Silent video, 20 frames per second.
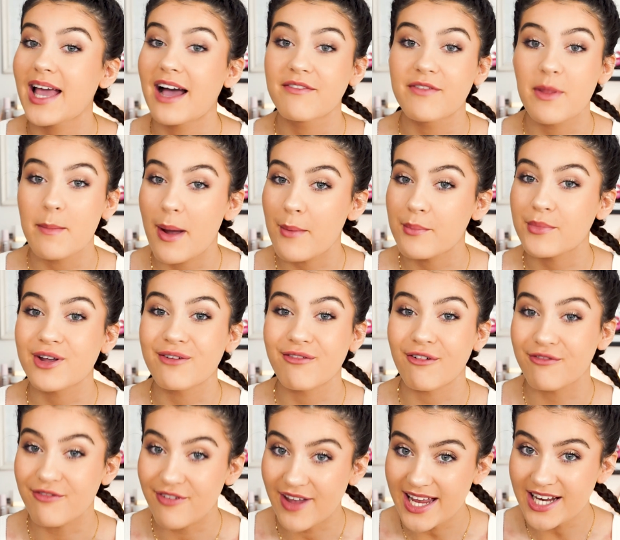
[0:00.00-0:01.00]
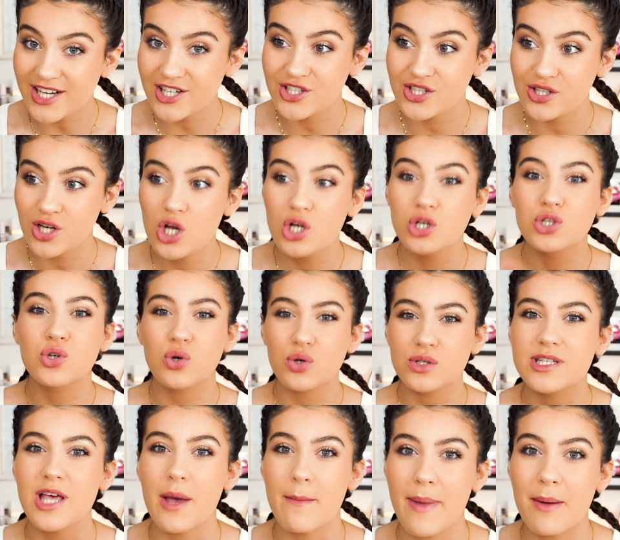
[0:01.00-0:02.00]
have the memory of a fish,
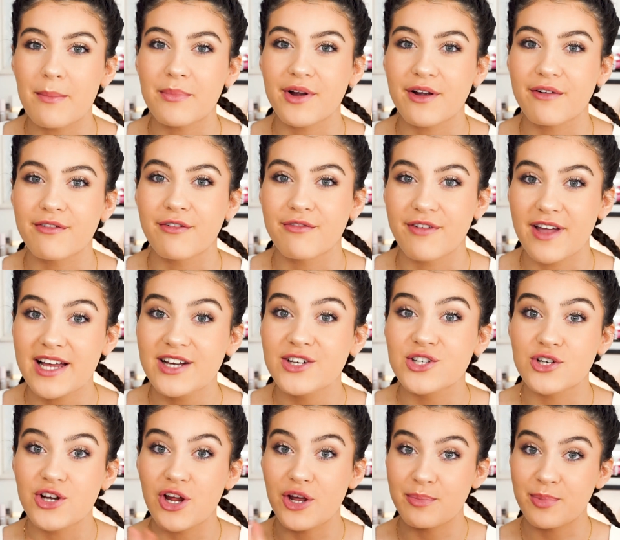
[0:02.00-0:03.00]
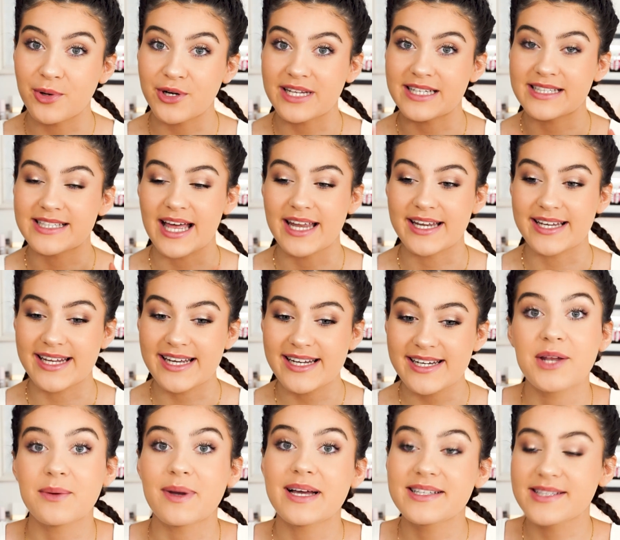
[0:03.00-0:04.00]
short-term memory of a fish, no pun intended.
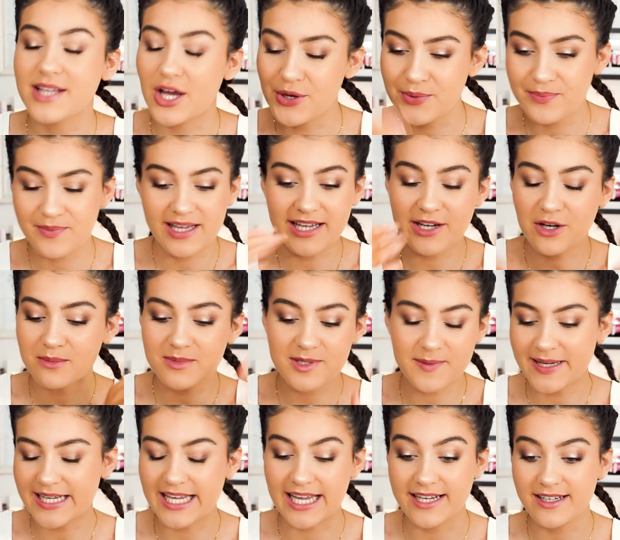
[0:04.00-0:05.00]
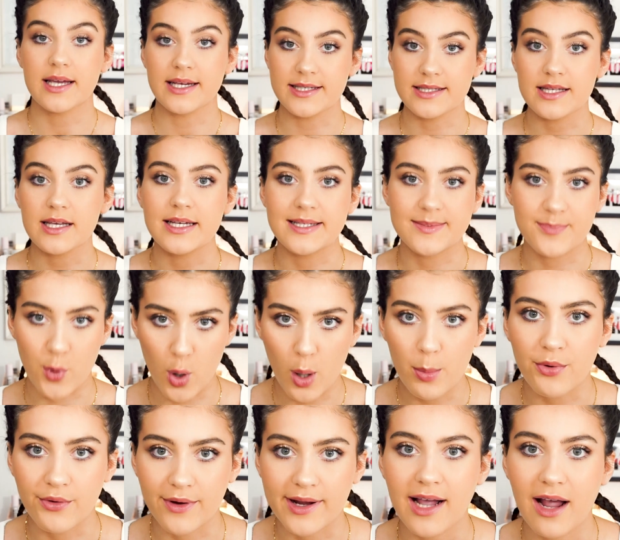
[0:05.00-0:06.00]
Anyway, so he comes back in. He's
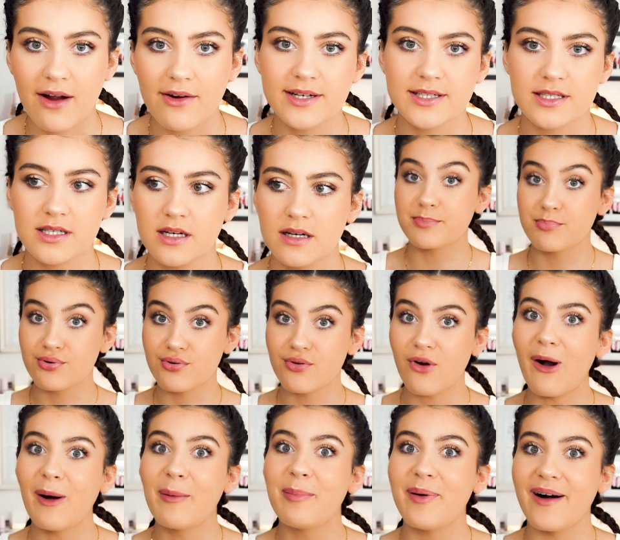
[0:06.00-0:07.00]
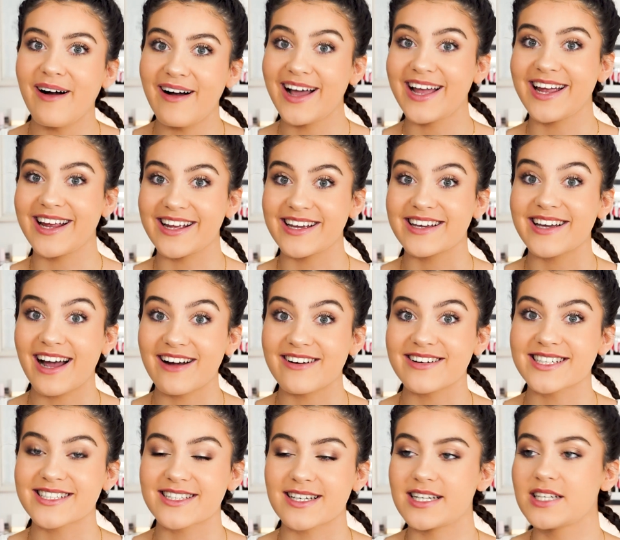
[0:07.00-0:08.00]
proper in character. Proper in
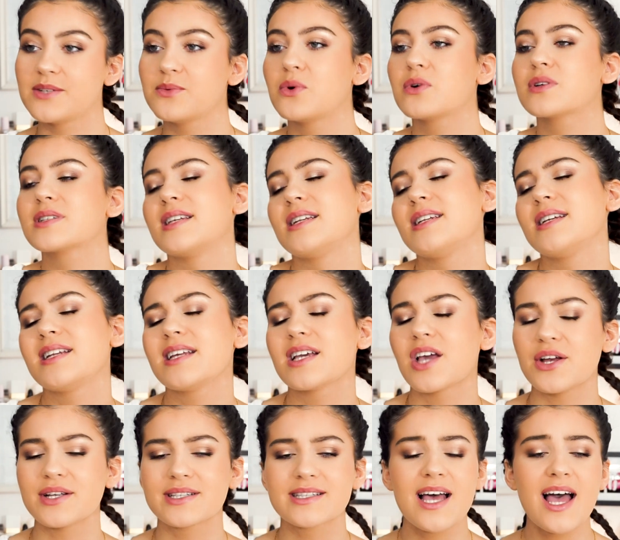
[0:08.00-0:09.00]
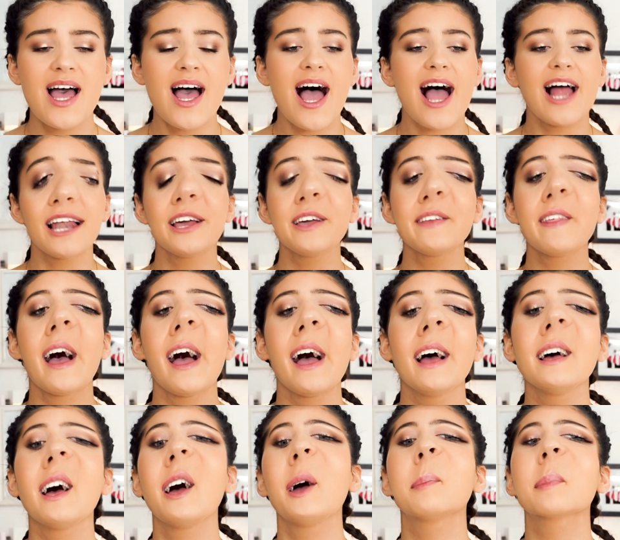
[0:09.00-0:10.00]
character. He walks in and he goes, hello
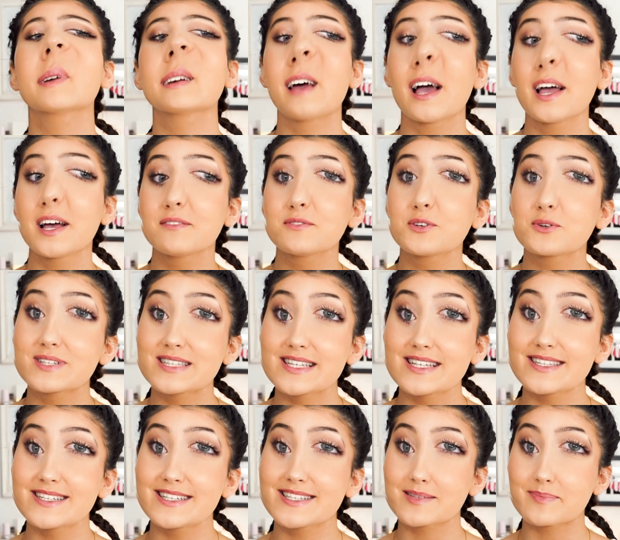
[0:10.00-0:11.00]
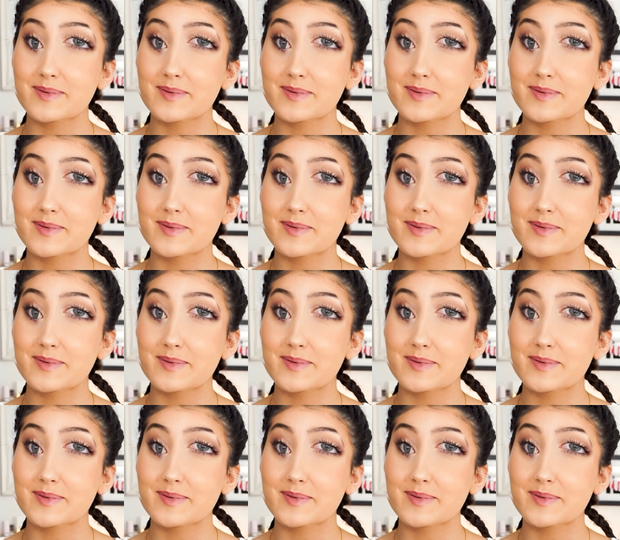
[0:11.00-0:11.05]
there, can I have your assistance